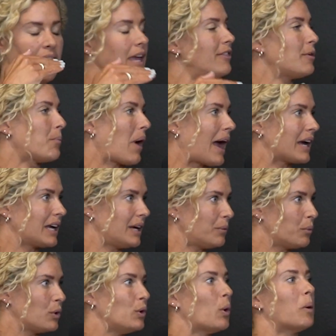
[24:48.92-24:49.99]
in the bracket
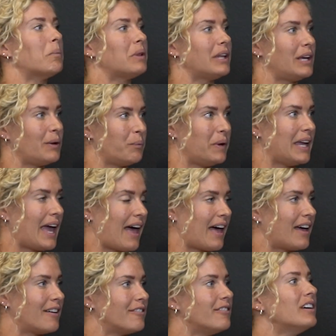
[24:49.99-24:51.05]
where normally we
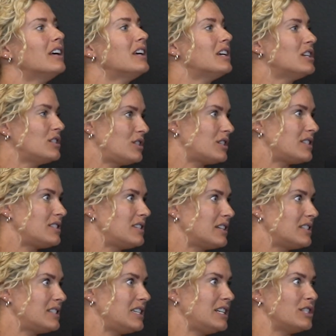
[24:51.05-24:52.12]
have just
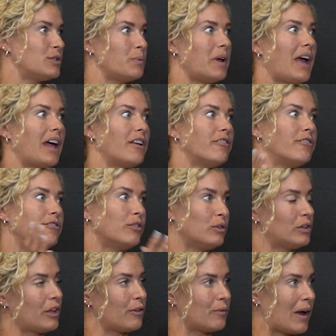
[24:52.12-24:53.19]
16. So we had a full
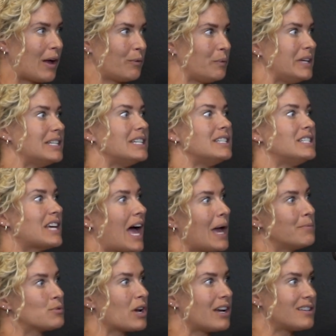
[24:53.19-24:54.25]
another round. We did
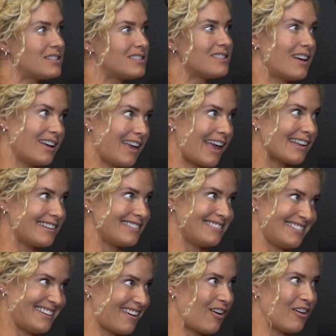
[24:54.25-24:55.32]
time trials again,
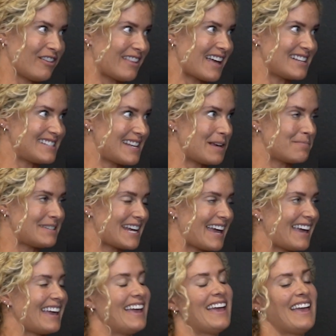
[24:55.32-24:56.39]
all on that same
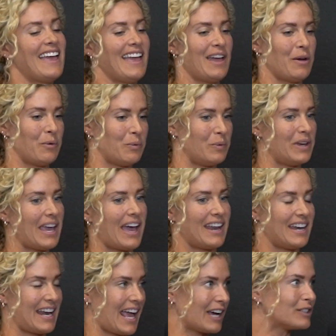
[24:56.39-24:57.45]
day. We
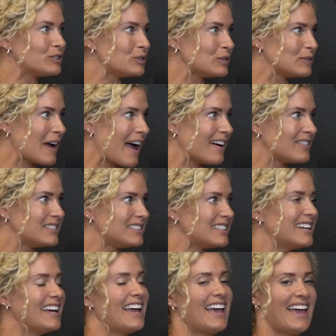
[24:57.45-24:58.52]
had an extra round
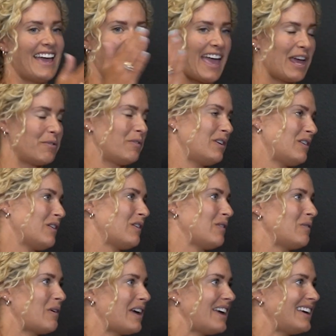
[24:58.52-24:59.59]
and went all
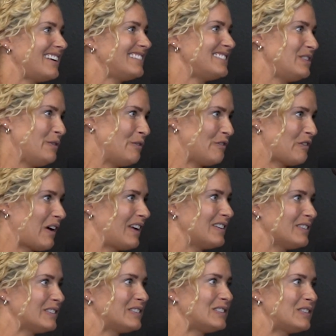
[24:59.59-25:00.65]
the way to
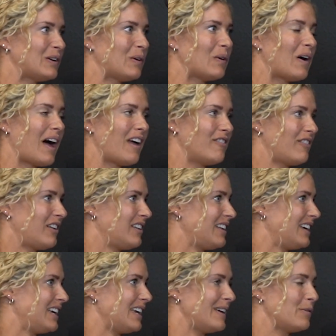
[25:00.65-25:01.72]
finals. So I felt
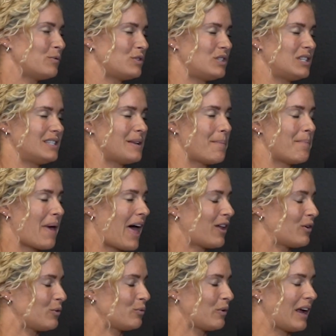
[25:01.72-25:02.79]
like it was just a
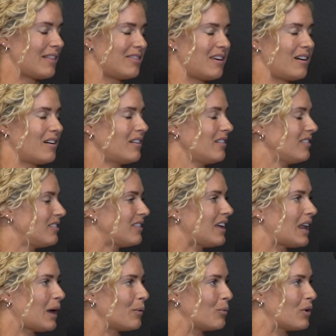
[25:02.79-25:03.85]
battle right there
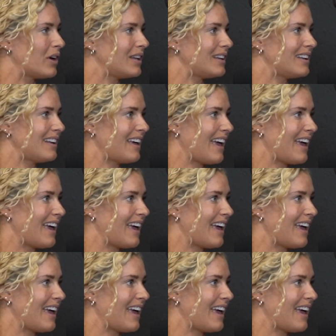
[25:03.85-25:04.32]
that I won.